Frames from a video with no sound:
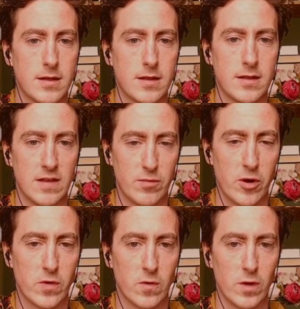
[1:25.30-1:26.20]
these
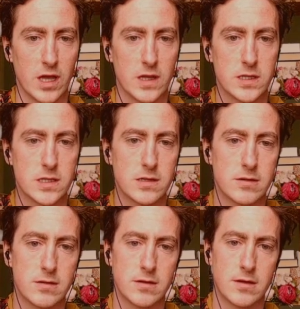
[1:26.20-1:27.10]
broken wings
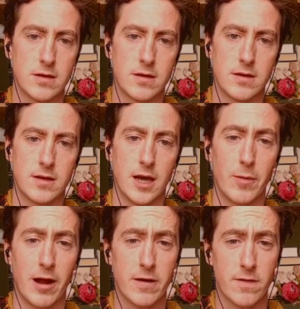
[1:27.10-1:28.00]
and
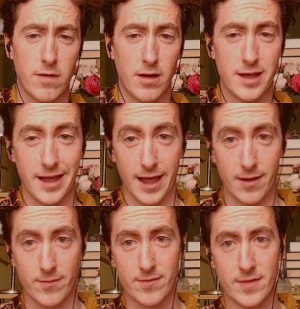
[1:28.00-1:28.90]
we learn to fly again.